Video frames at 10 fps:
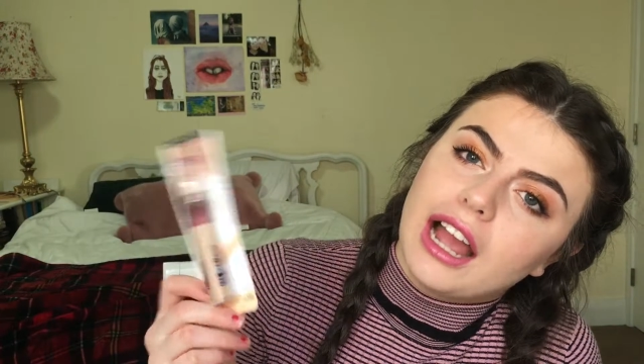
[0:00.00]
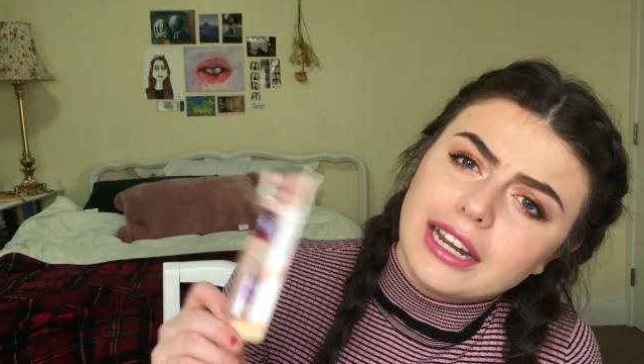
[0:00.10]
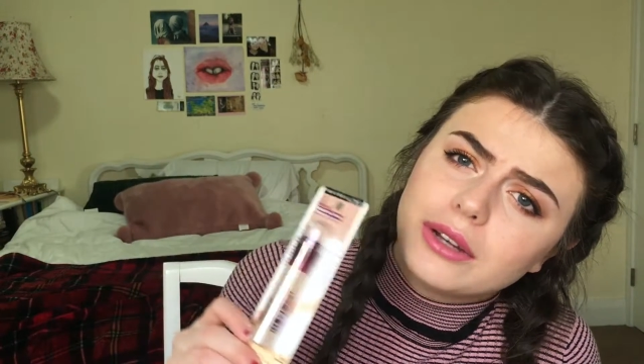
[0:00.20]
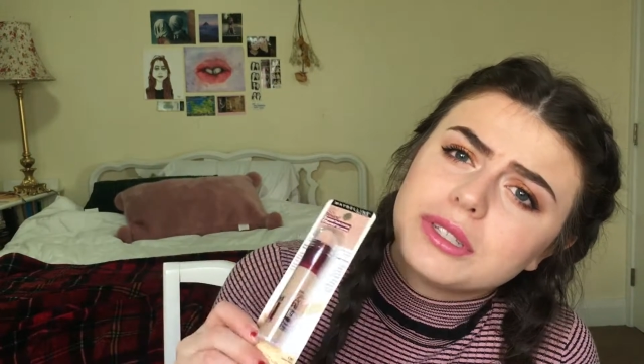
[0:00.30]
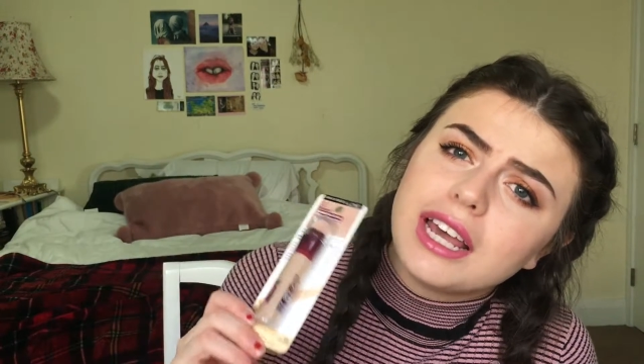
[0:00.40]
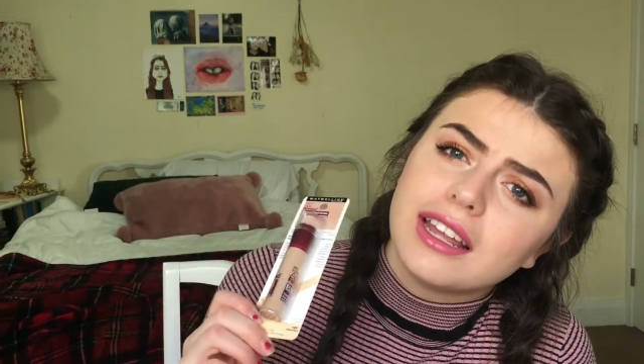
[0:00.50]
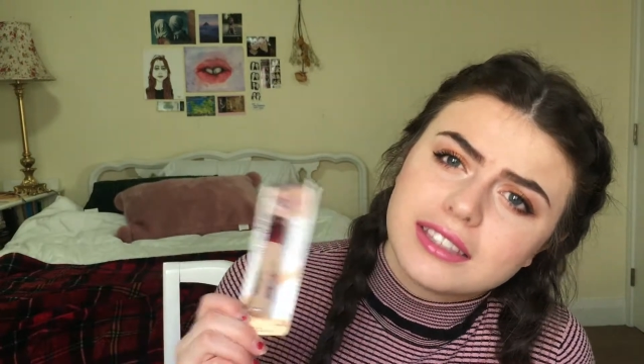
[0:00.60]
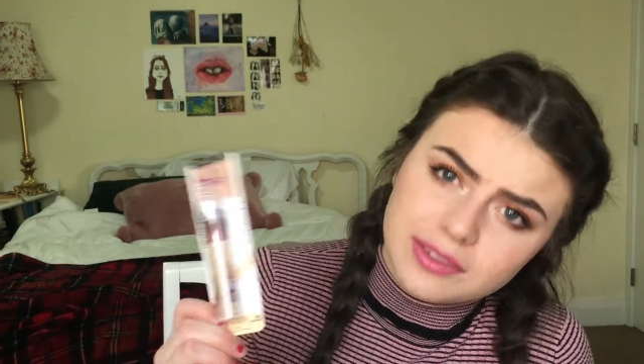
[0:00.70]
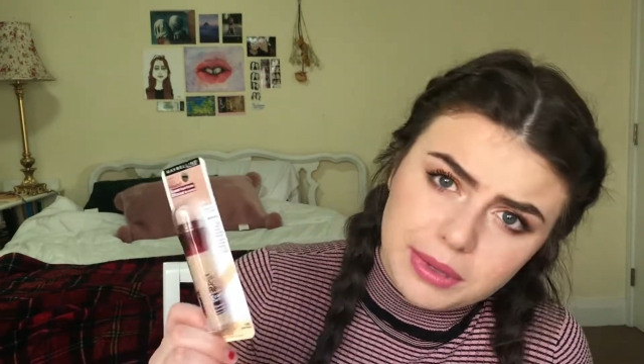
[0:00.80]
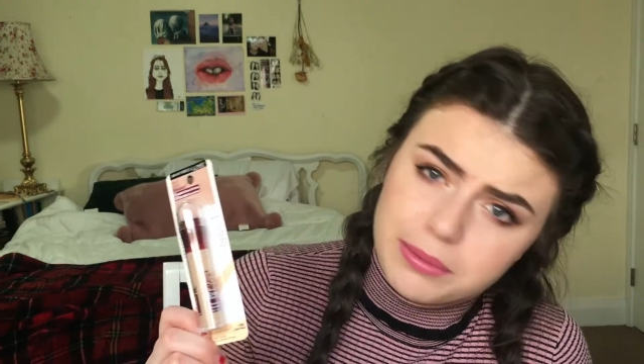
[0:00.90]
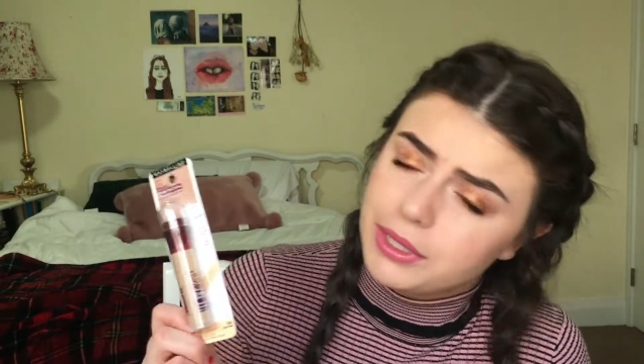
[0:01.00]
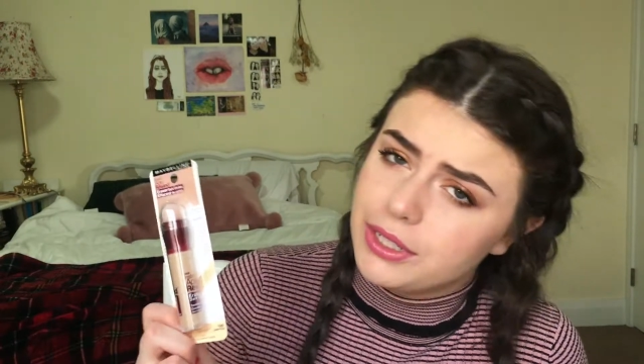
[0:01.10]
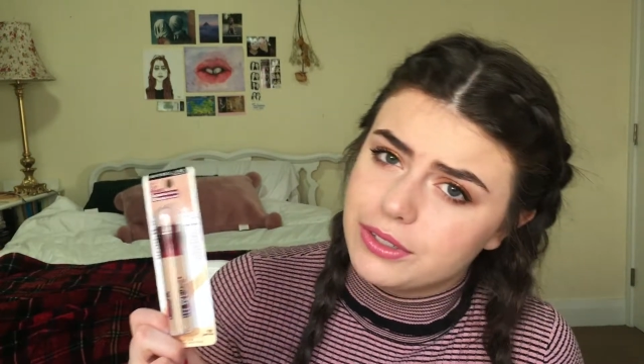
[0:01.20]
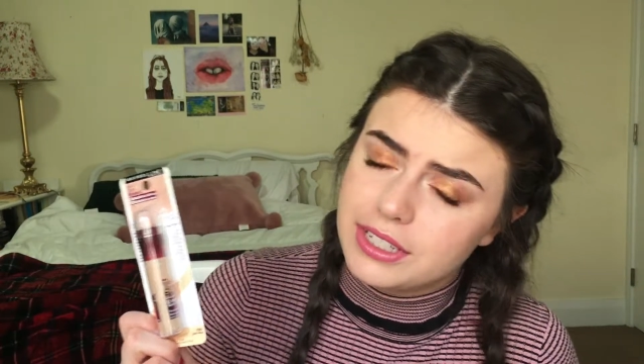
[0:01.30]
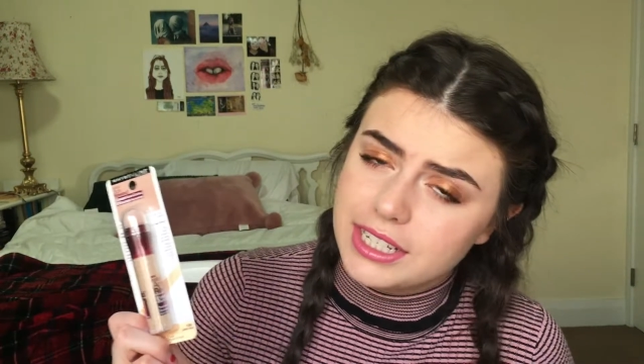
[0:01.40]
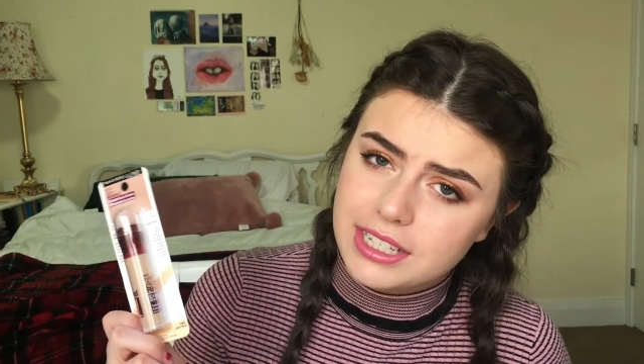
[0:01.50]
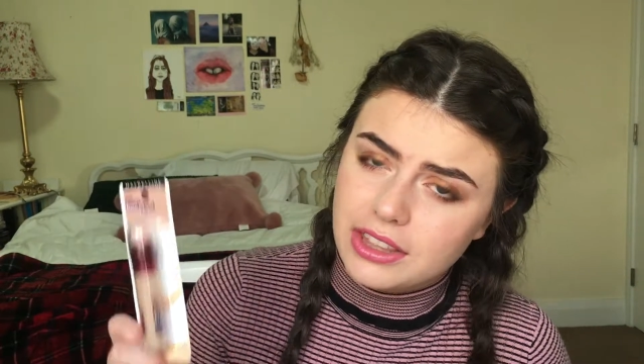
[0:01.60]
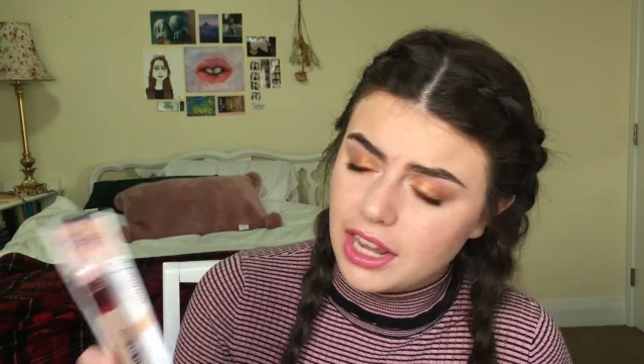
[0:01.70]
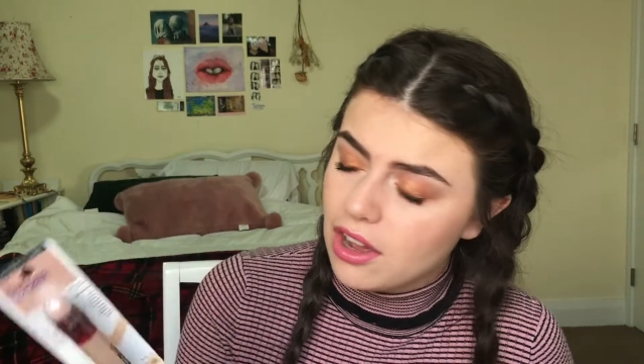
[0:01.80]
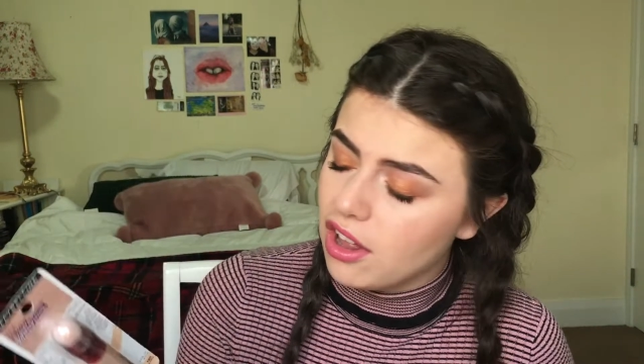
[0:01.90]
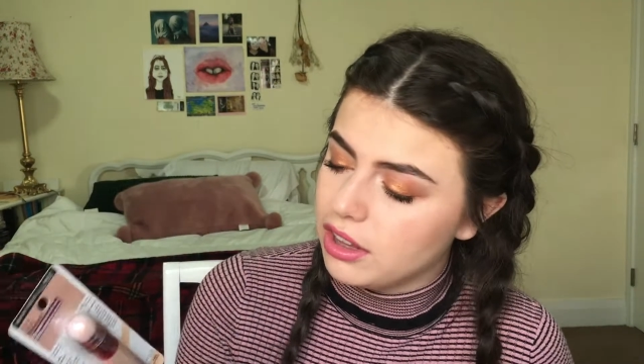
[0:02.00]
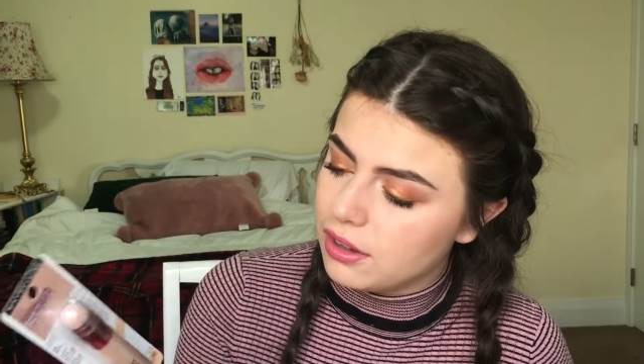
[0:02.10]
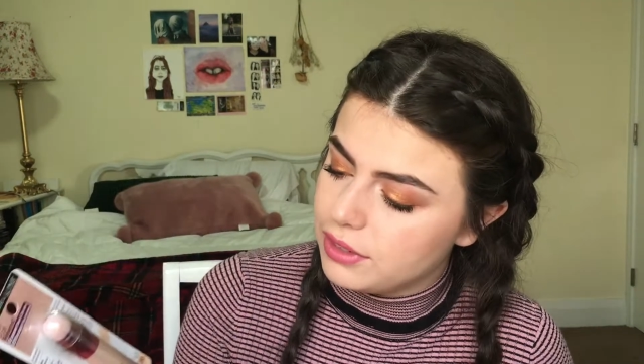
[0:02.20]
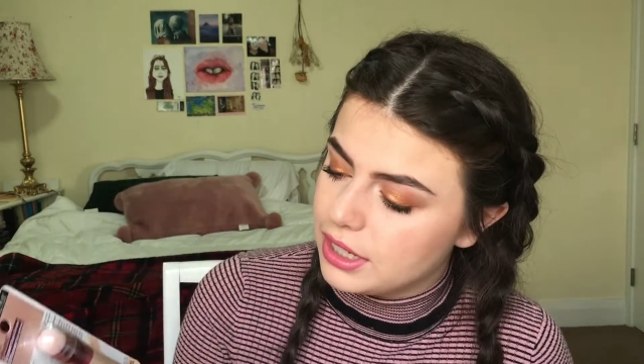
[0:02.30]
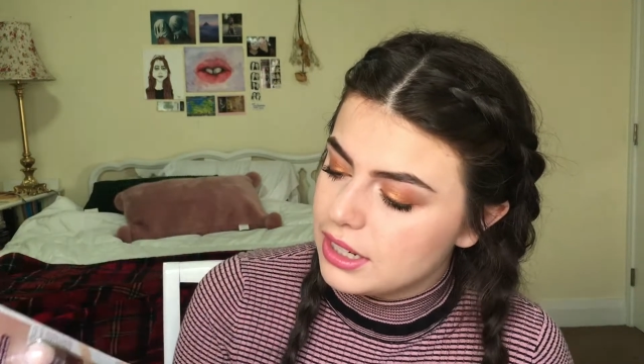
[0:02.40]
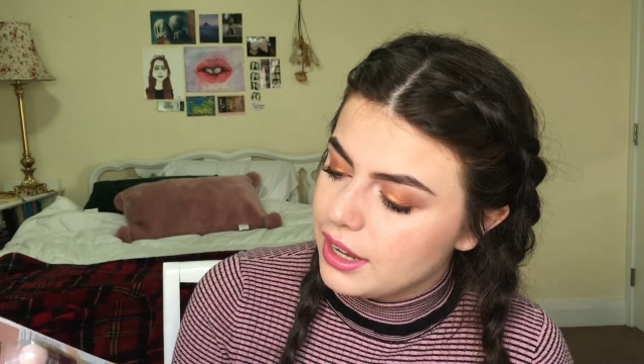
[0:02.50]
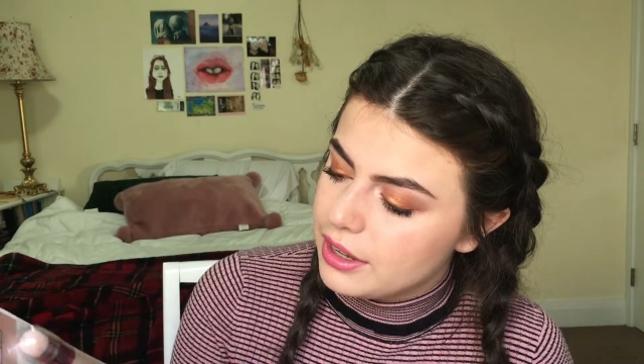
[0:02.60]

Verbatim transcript: I know tons of people use this and they all love it.